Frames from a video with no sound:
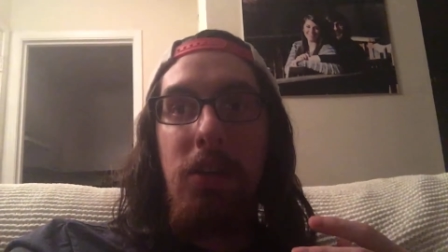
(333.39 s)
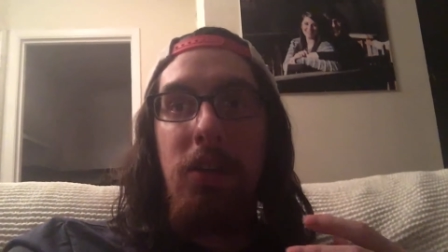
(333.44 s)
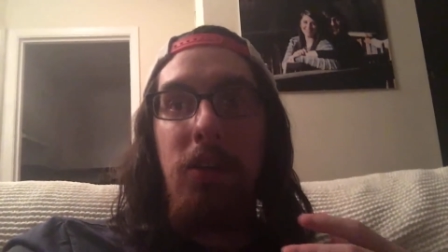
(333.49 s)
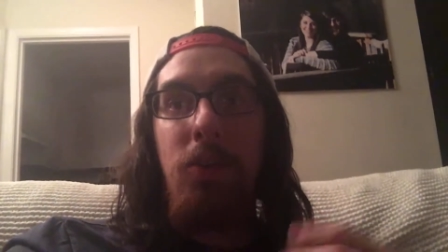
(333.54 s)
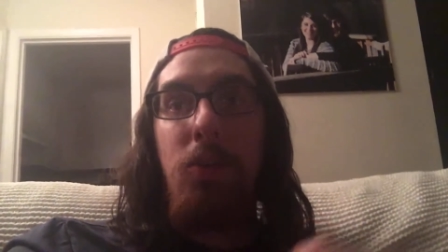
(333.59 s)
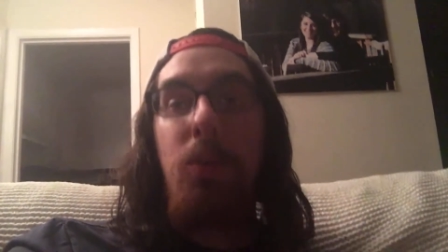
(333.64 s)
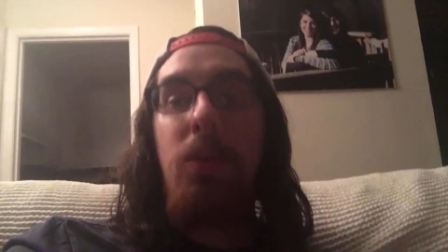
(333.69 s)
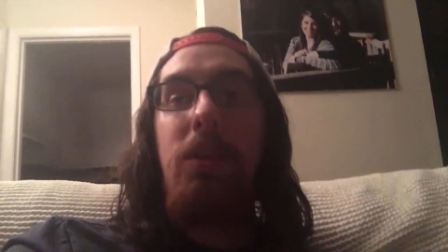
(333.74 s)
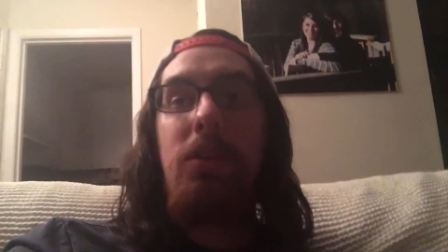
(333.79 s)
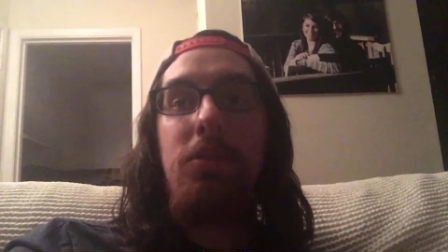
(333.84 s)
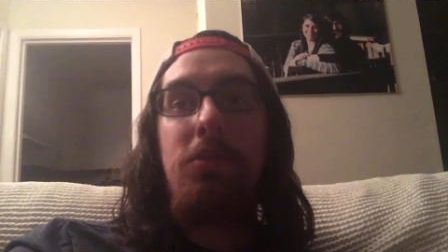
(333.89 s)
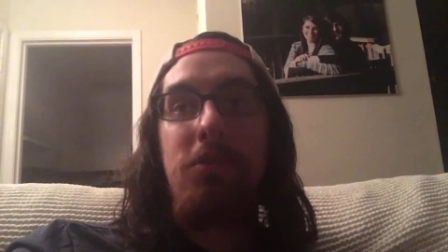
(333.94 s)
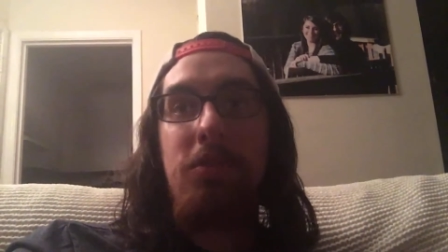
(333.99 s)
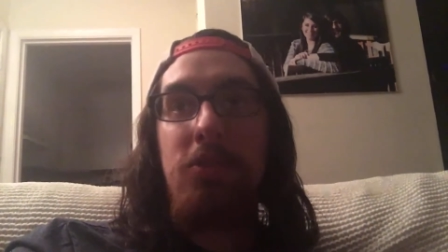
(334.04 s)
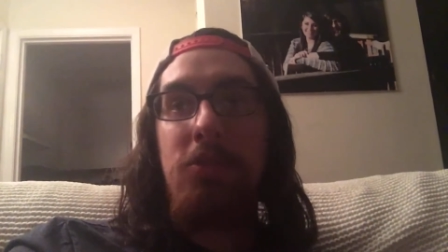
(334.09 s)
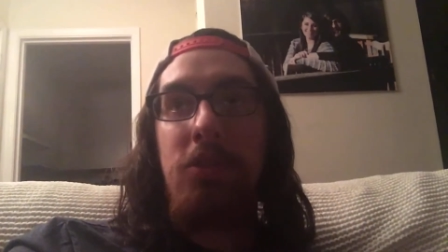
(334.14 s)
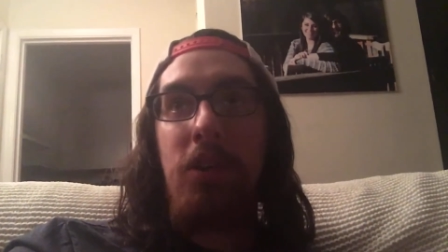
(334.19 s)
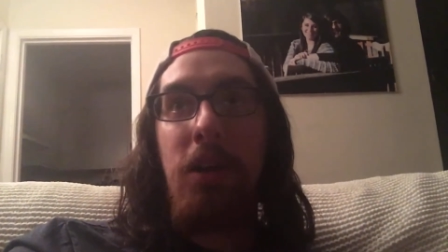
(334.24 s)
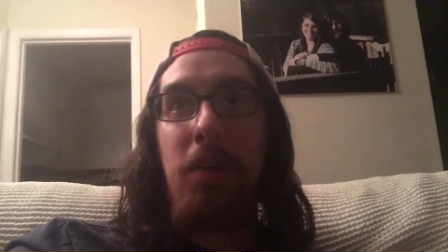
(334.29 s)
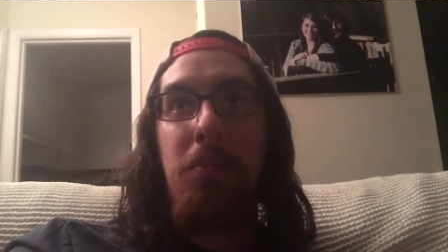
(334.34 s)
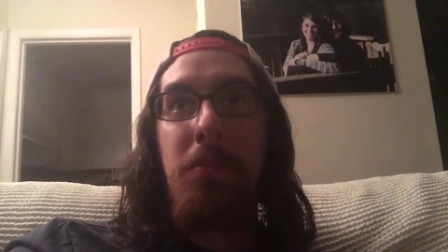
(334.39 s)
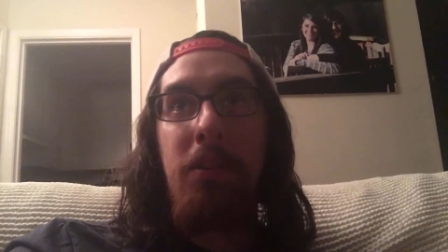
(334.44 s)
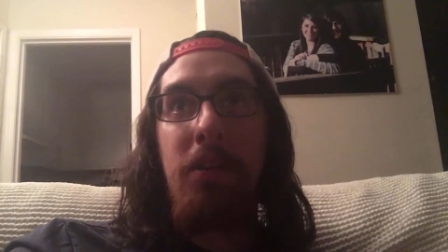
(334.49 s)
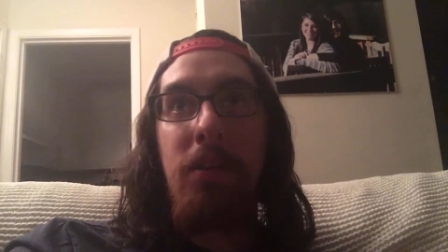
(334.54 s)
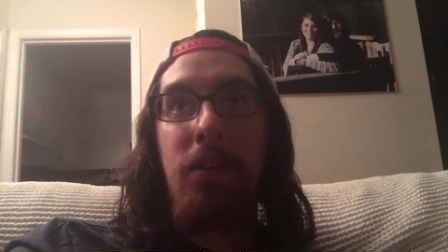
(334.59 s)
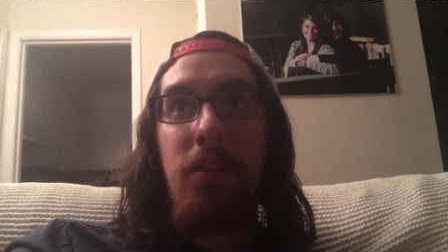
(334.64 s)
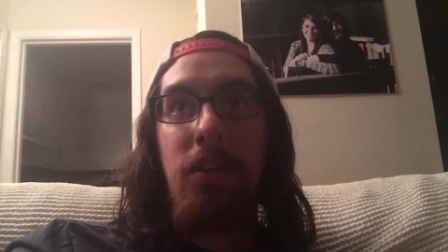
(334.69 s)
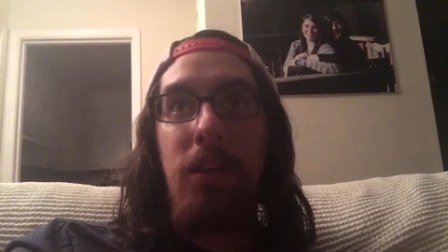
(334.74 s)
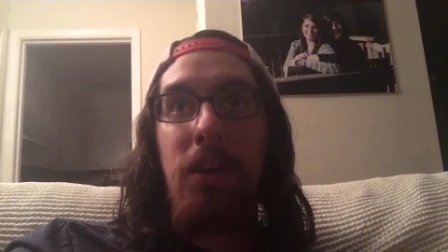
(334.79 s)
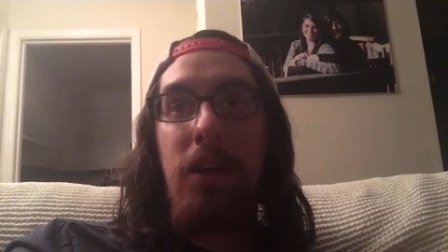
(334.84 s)
we used to drop
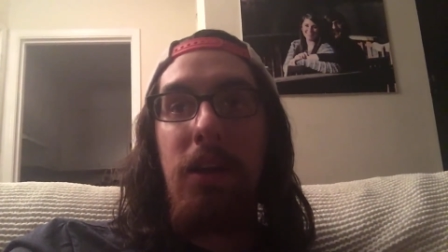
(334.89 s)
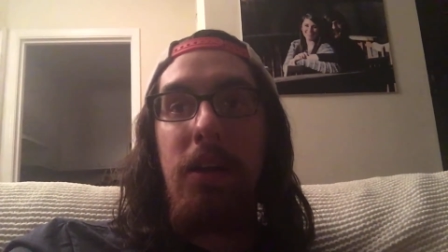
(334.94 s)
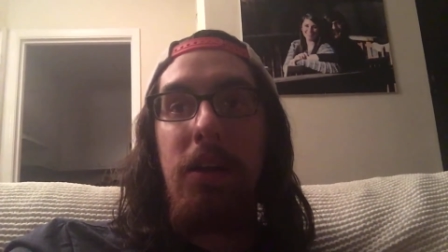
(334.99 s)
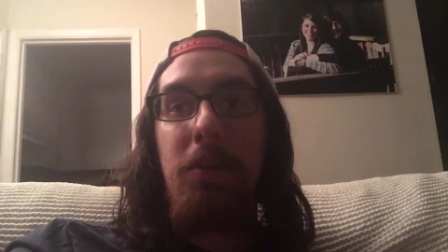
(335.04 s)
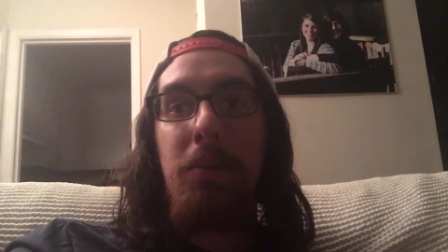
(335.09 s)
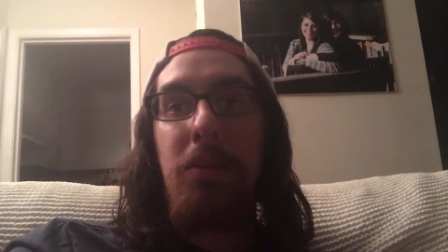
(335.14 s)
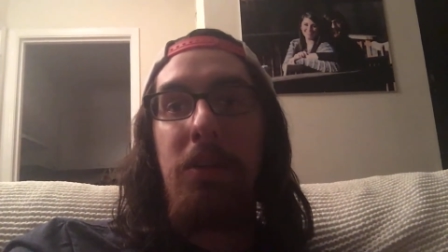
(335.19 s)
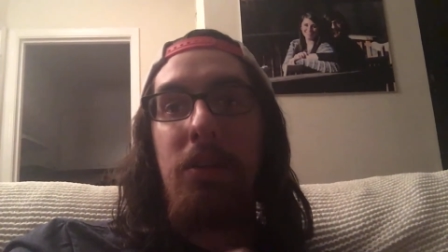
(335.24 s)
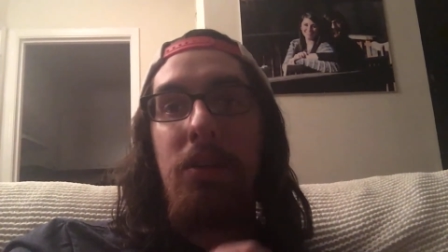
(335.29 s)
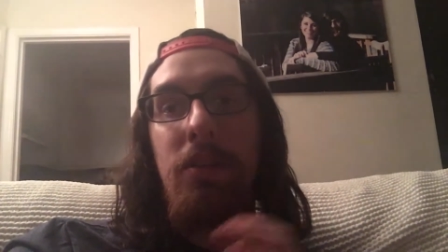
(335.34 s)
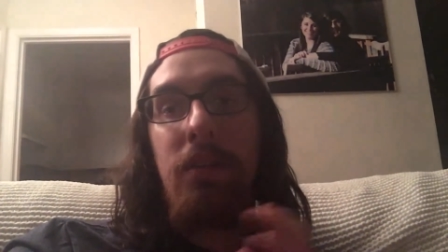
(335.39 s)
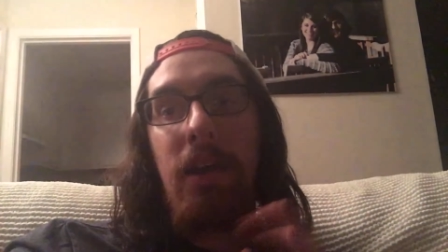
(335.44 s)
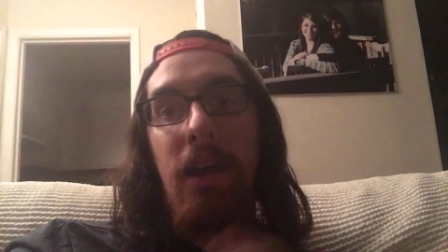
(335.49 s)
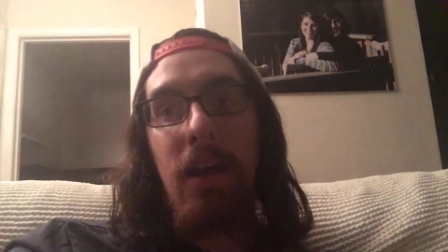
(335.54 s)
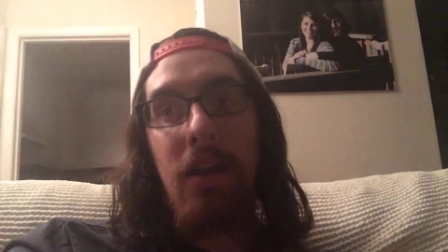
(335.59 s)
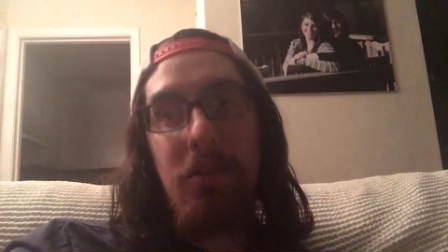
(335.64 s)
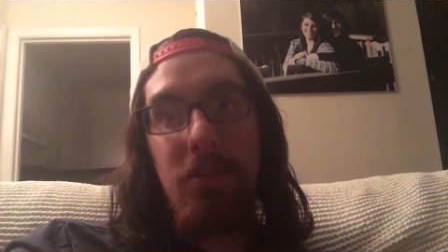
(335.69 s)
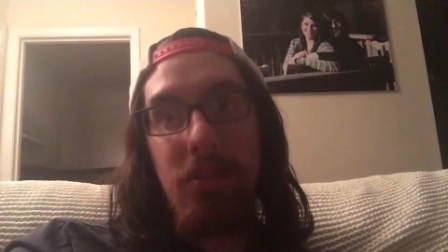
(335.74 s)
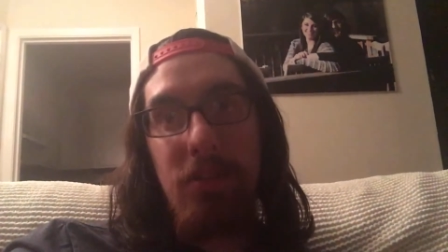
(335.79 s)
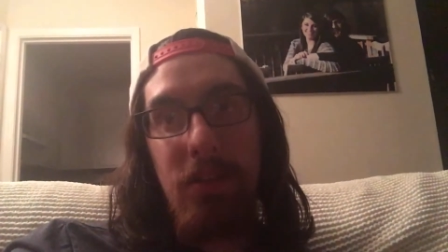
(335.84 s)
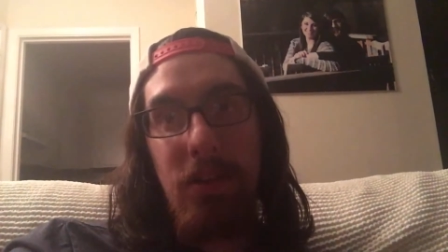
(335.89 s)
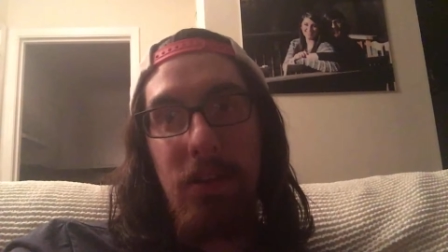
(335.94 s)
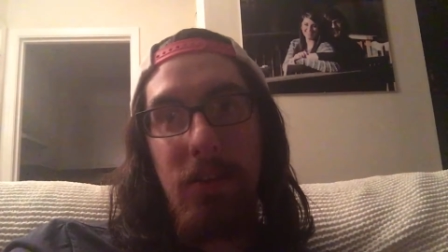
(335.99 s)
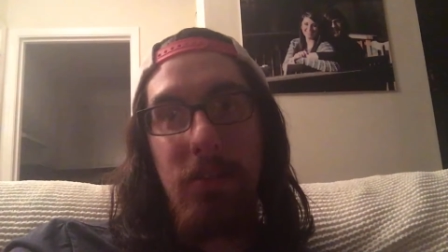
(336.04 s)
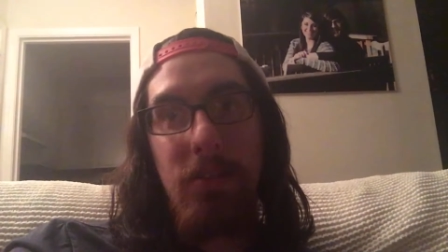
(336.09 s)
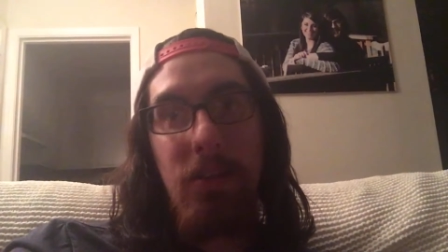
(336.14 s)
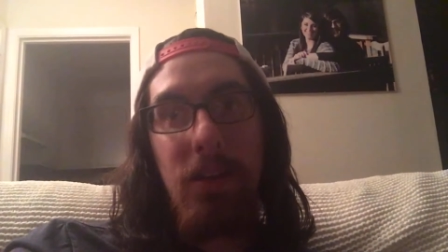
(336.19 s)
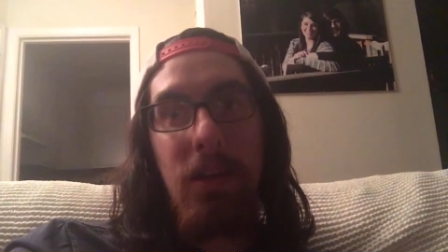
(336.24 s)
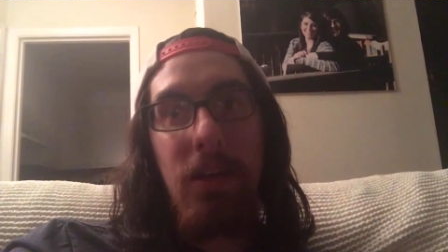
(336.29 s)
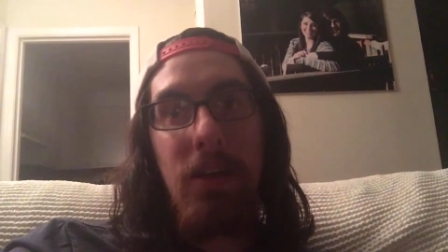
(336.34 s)
there a lot, and we go to the houses
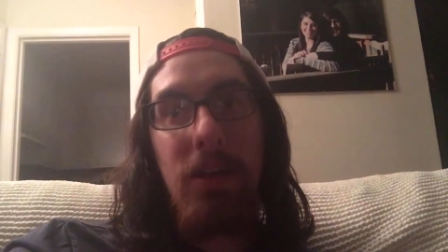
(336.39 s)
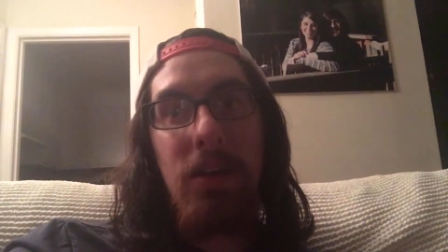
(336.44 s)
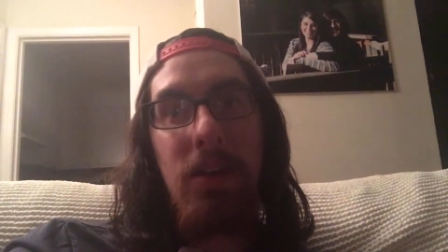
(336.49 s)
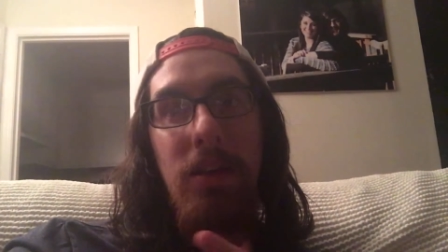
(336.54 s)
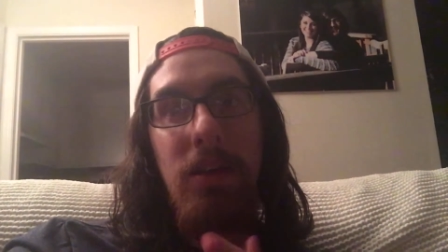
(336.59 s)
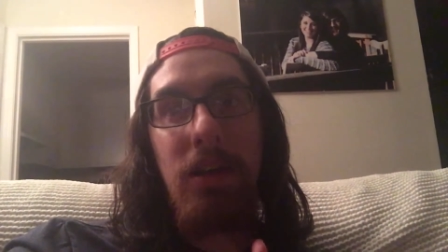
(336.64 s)
outside,